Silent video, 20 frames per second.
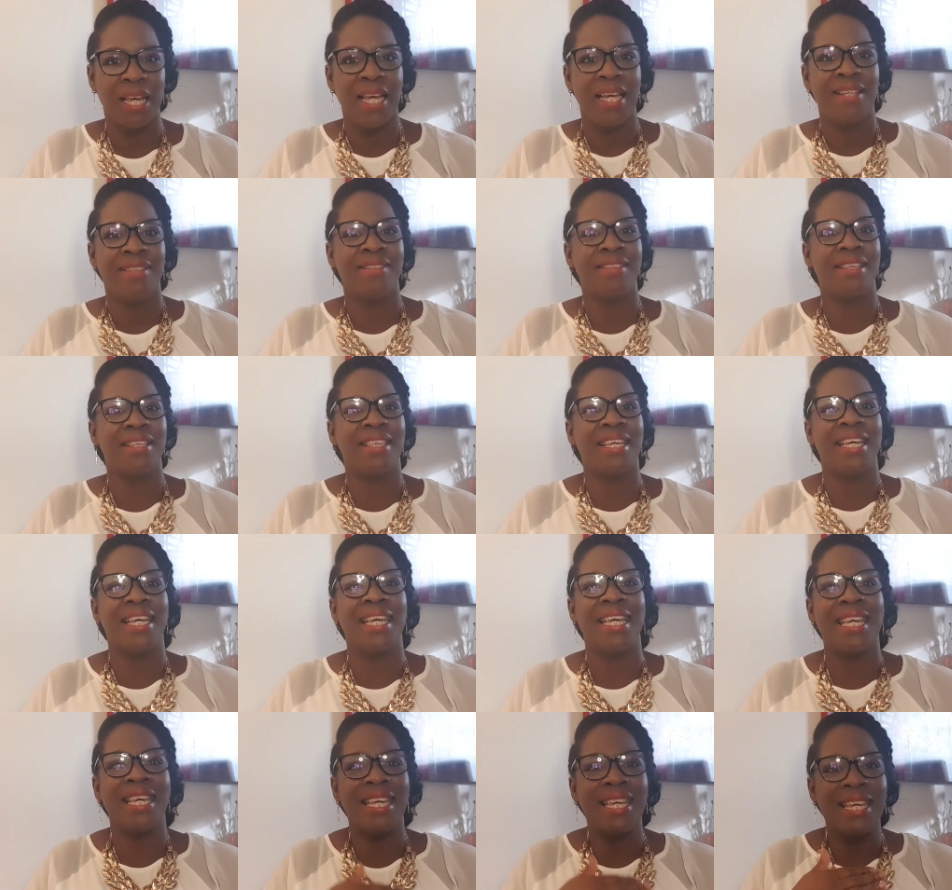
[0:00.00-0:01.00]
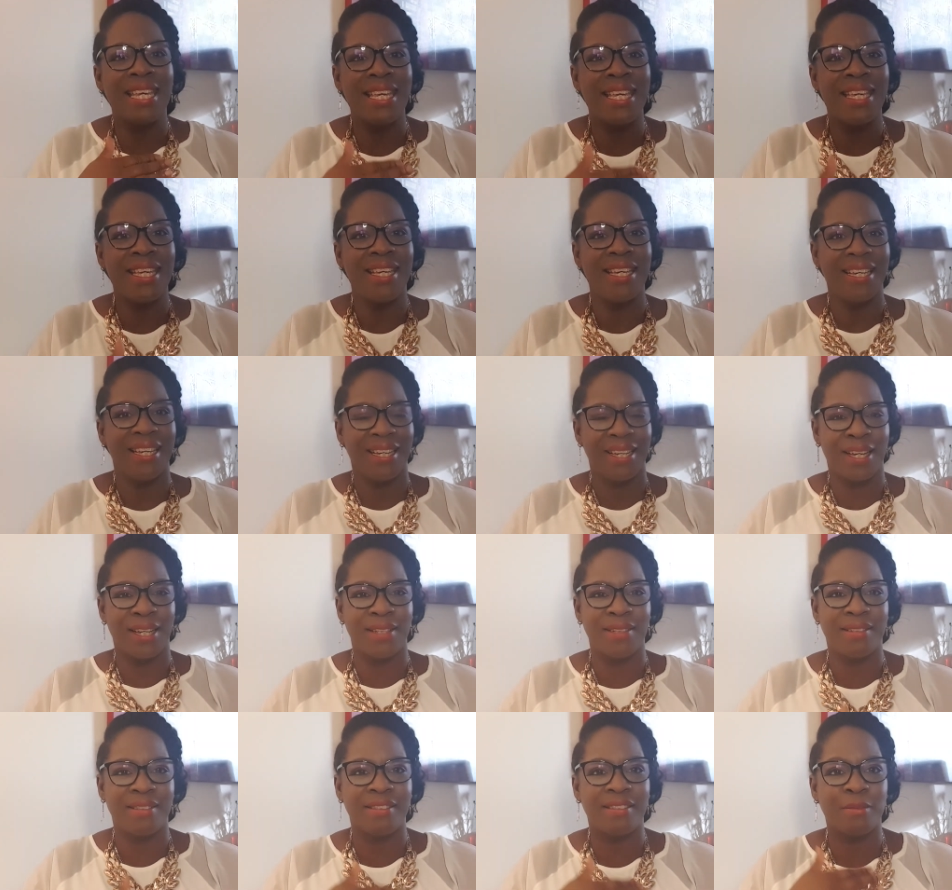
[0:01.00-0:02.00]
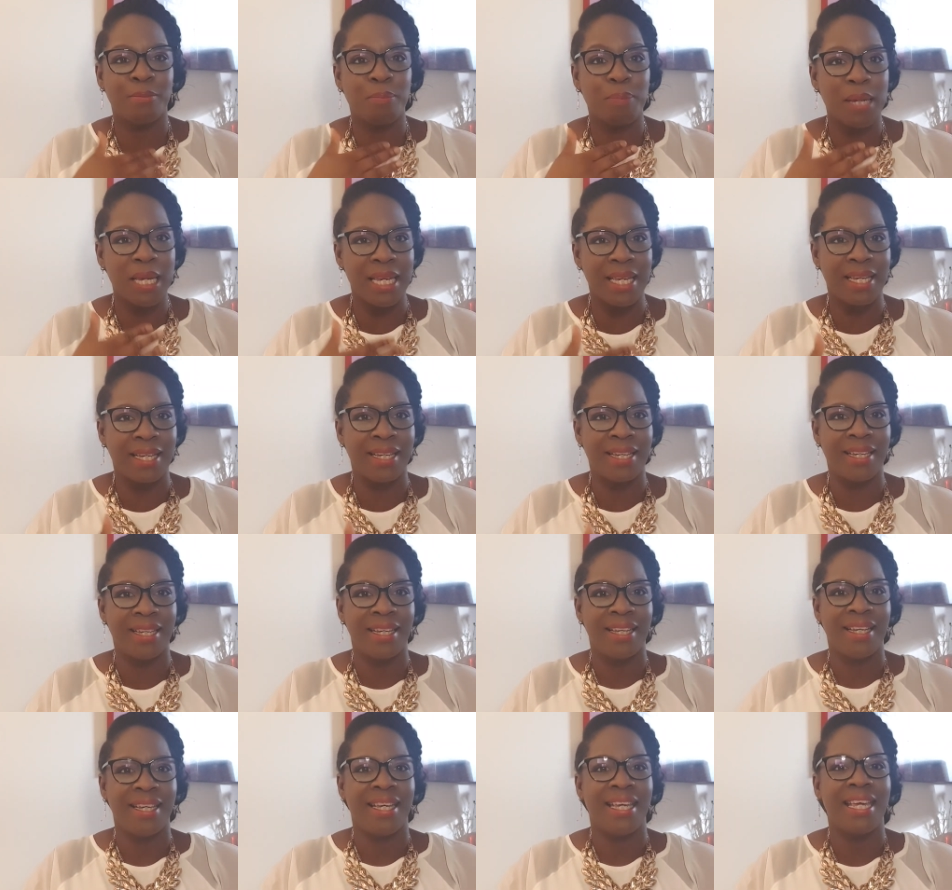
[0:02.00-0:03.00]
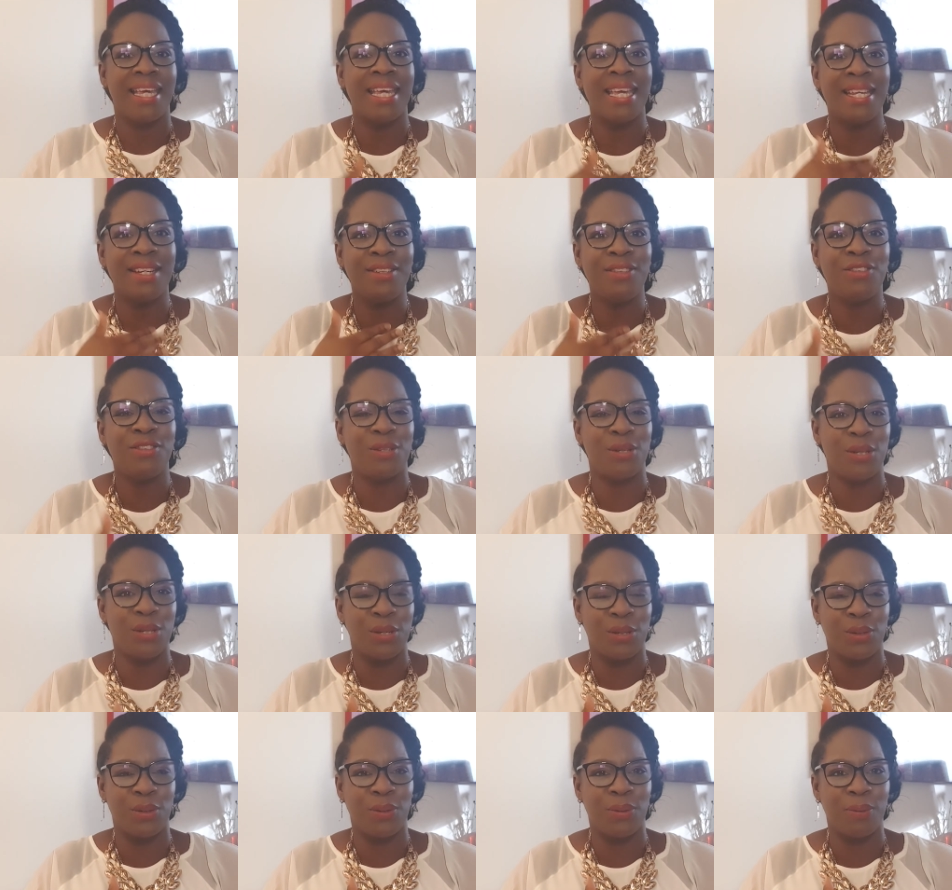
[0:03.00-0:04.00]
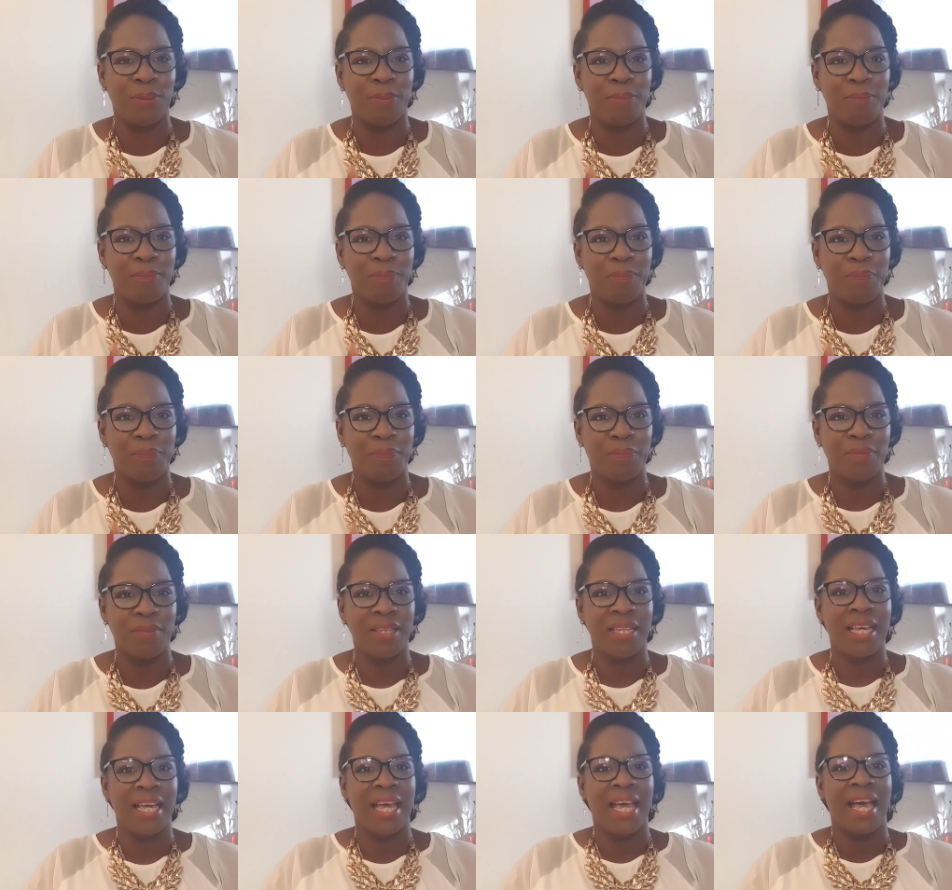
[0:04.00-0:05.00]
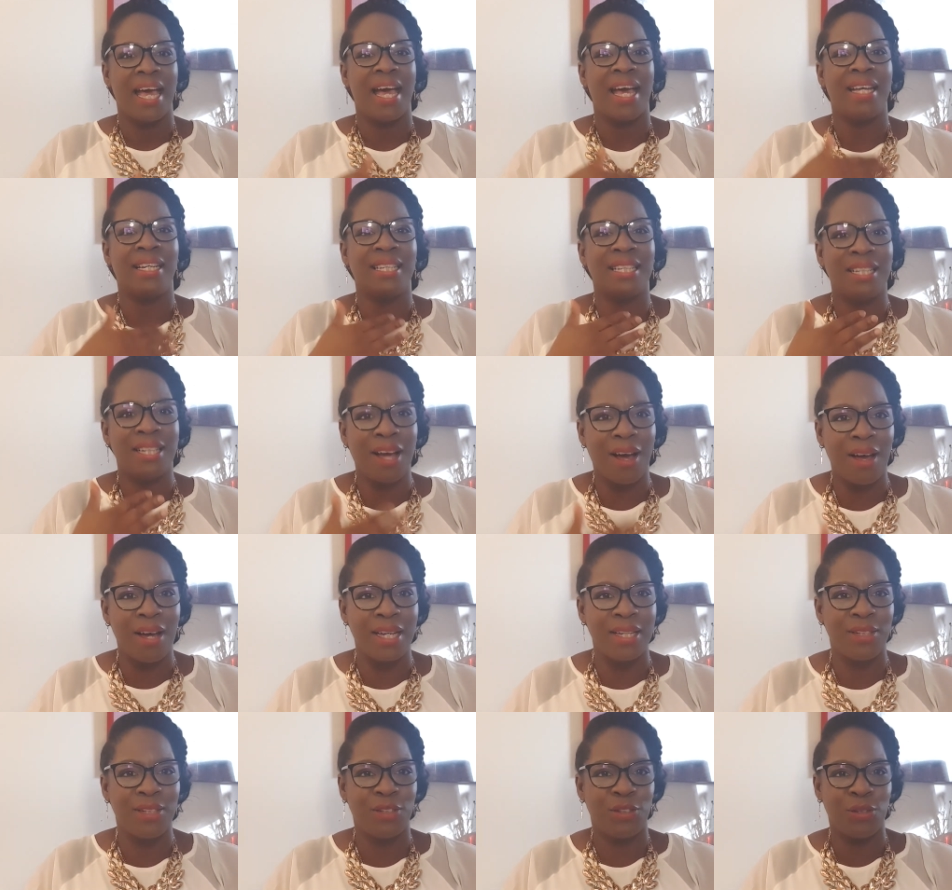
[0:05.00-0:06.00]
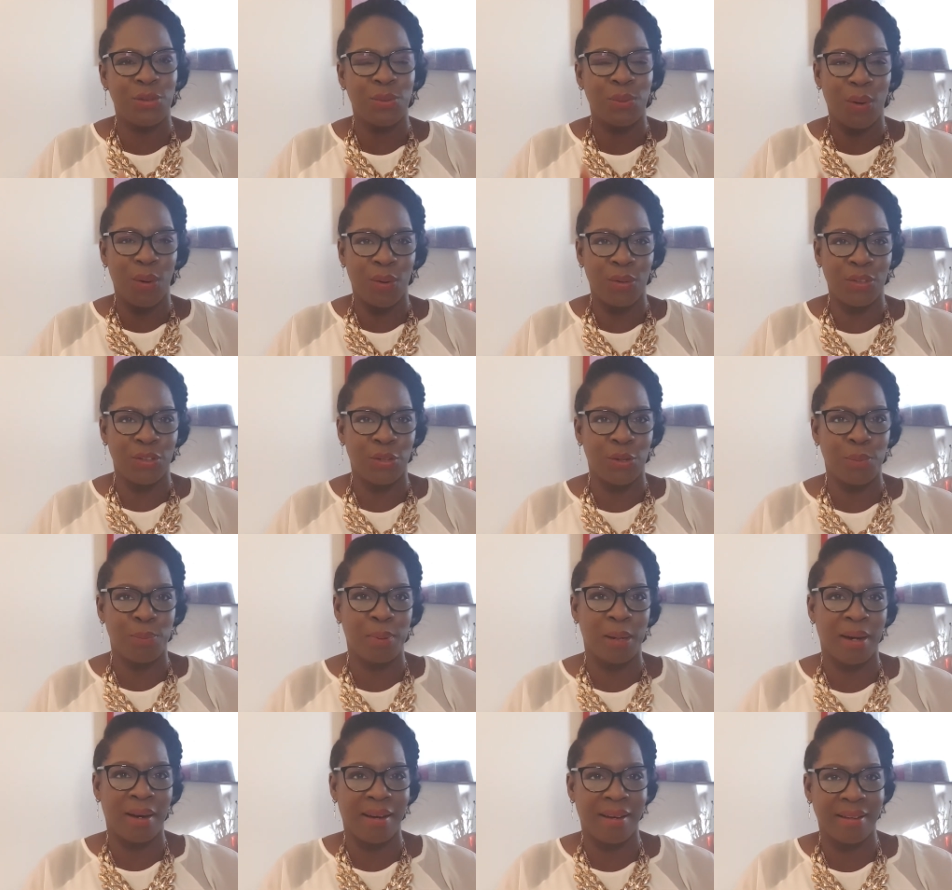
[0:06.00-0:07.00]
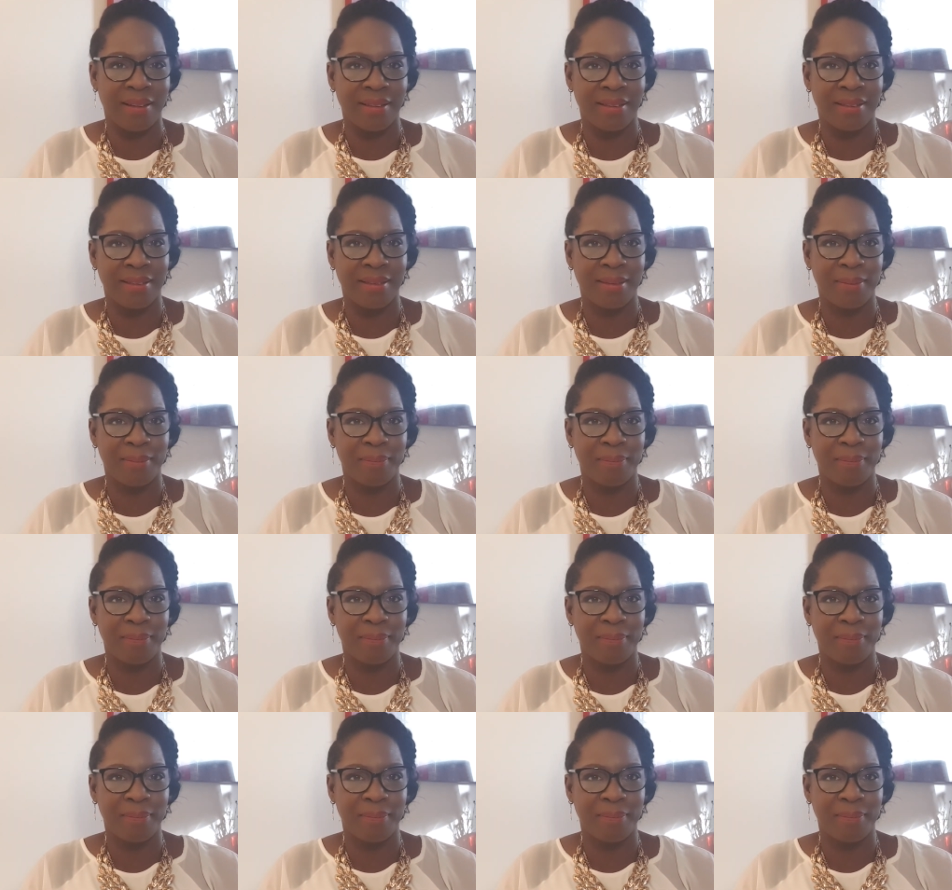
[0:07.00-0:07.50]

so that he can speak into you and guide you on your path.